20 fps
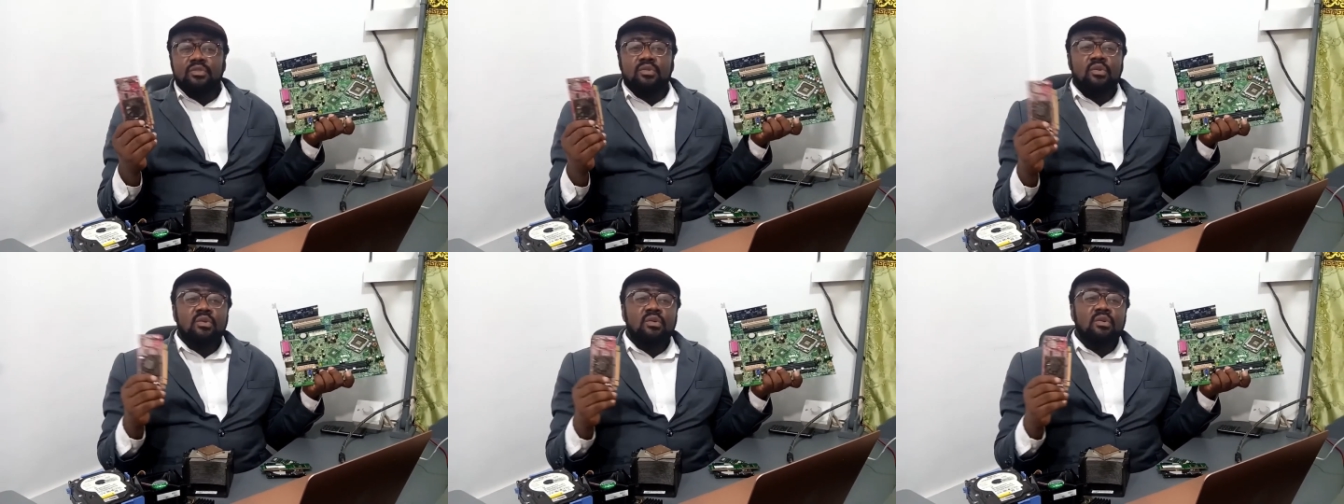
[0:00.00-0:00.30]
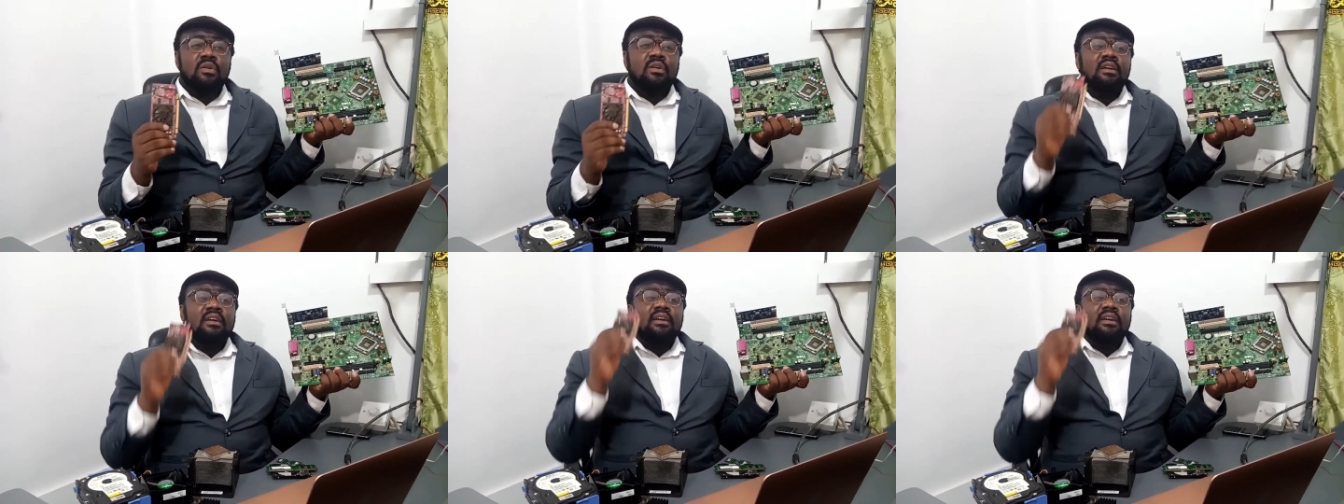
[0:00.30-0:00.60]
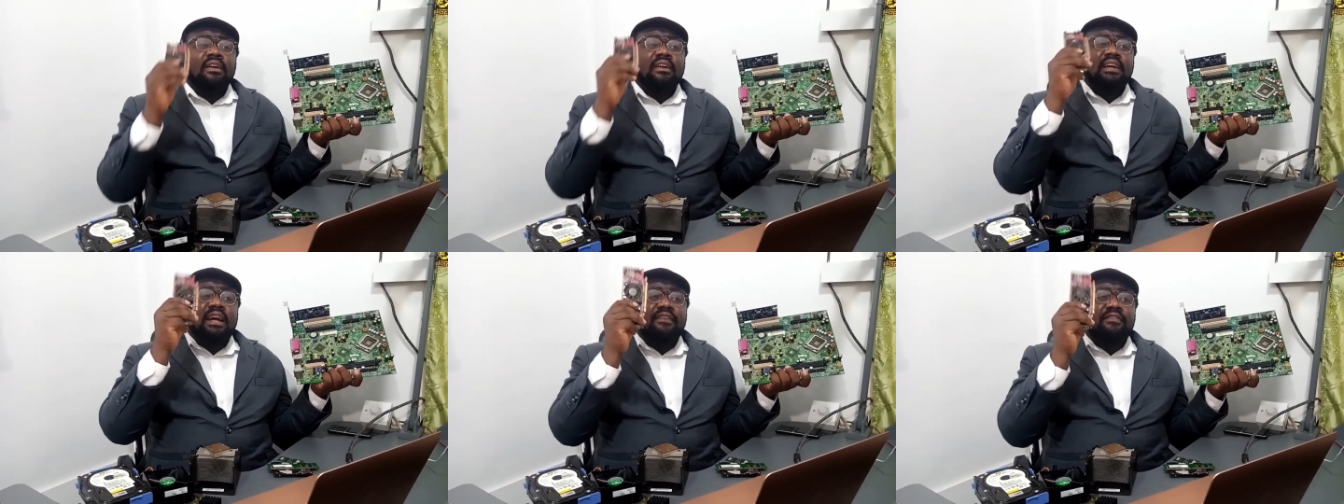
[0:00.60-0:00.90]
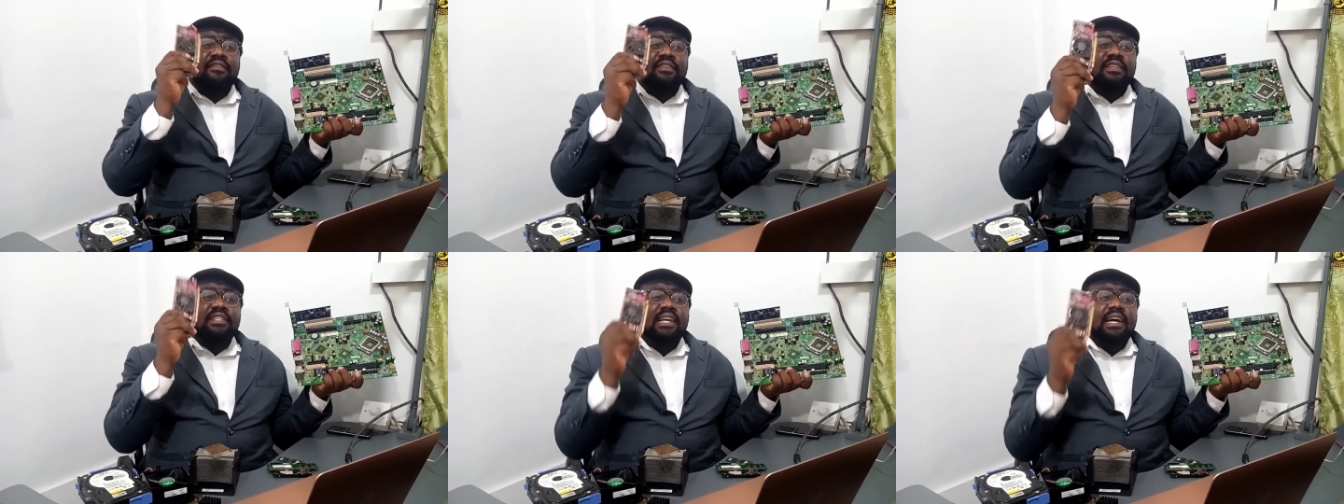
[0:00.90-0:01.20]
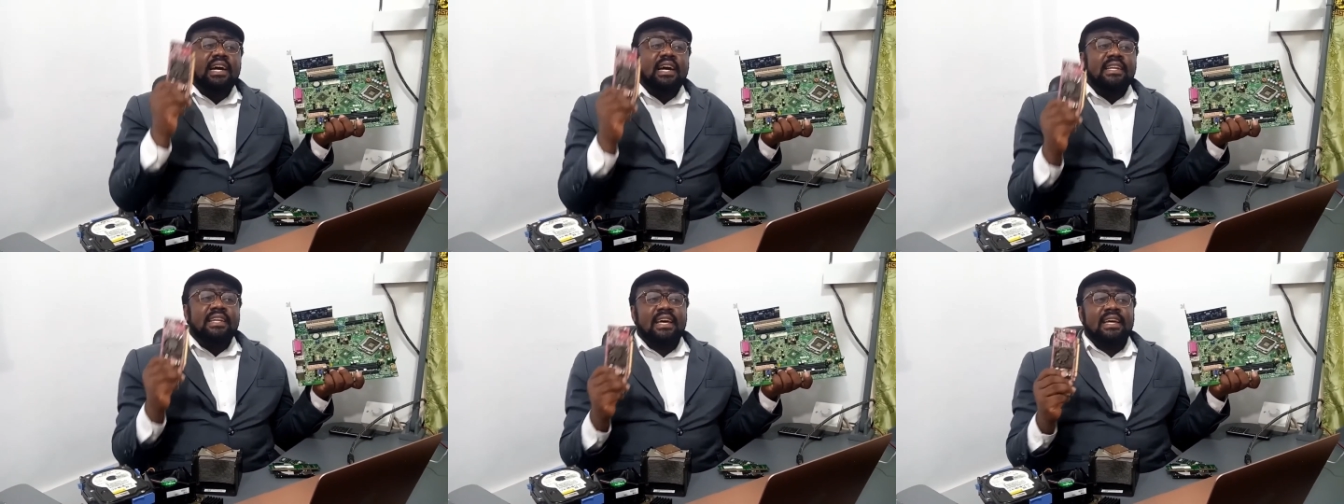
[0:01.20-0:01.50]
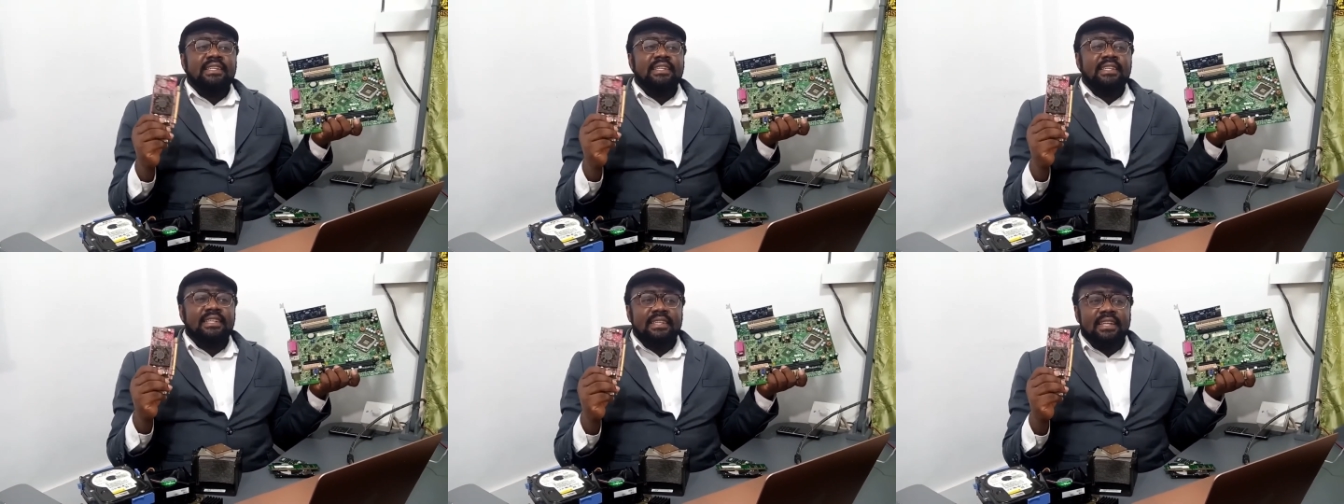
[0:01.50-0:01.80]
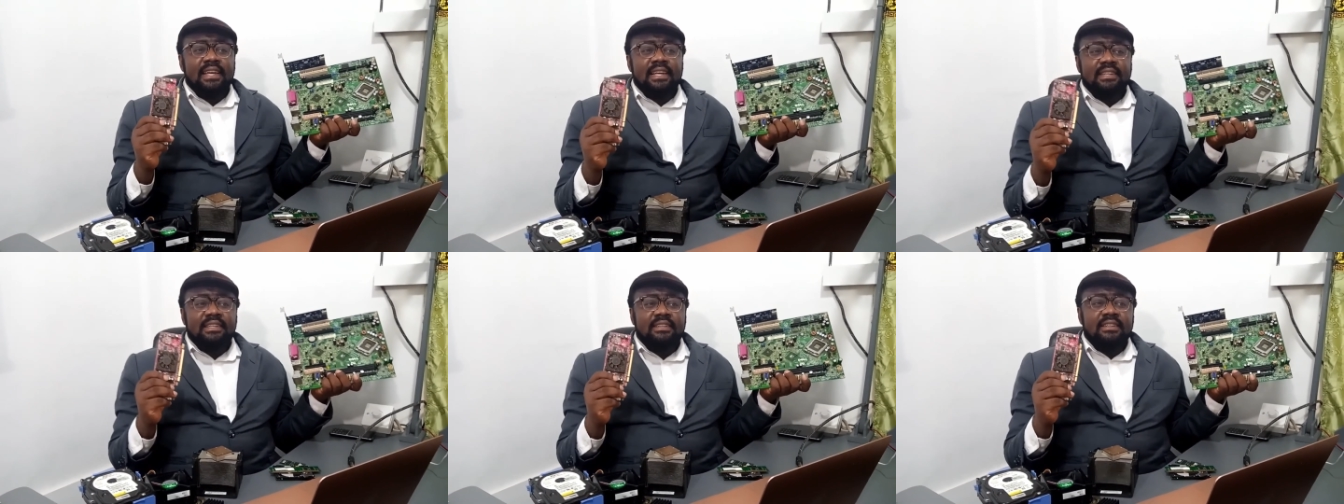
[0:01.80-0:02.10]
So graphics cards are
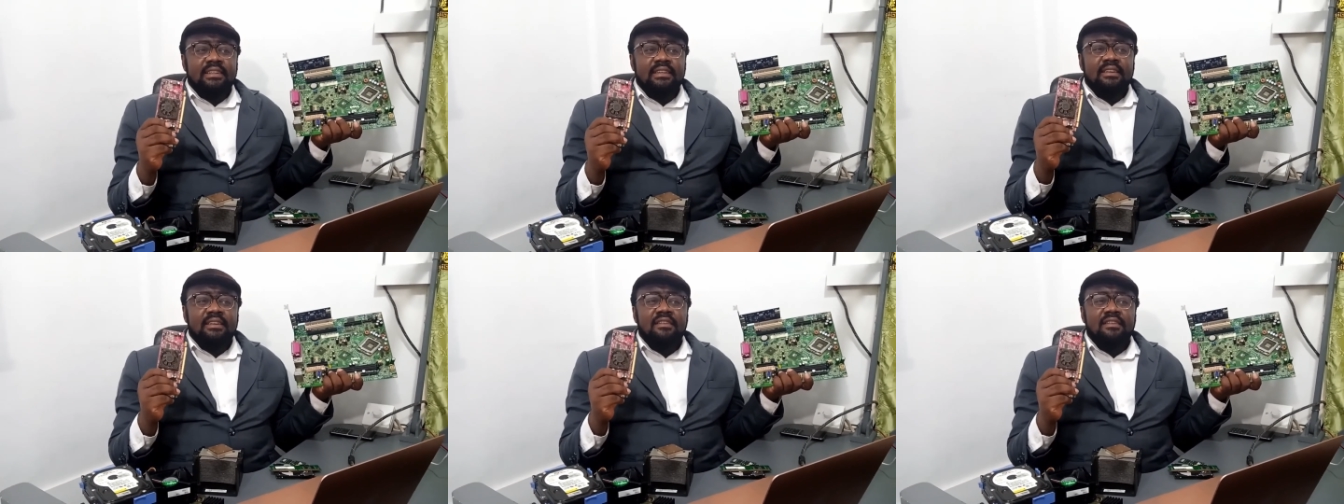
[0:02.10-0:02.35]
needed